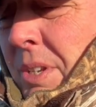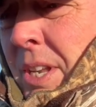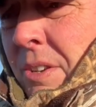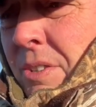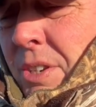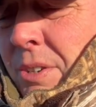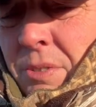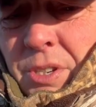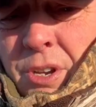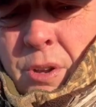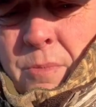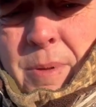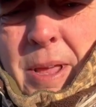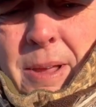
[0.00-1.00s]
So
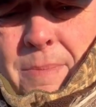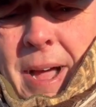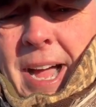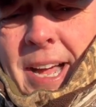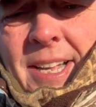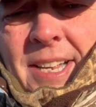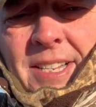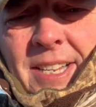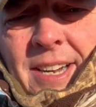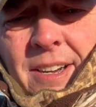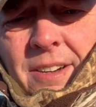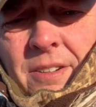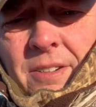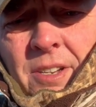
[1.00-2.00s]
2 big pockets
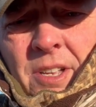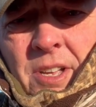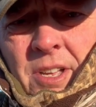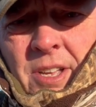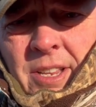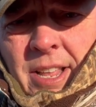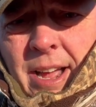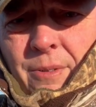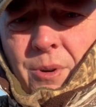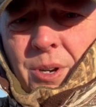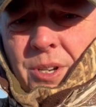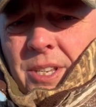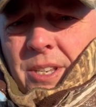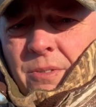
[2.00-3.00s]
here, that
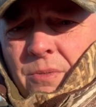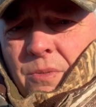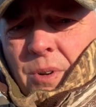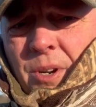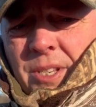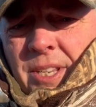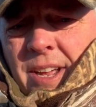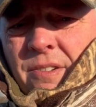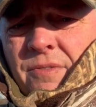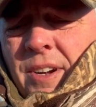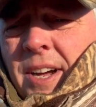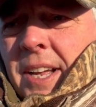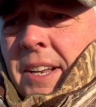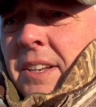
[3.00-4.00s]
works out
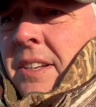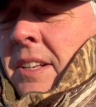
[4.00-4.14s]
fine.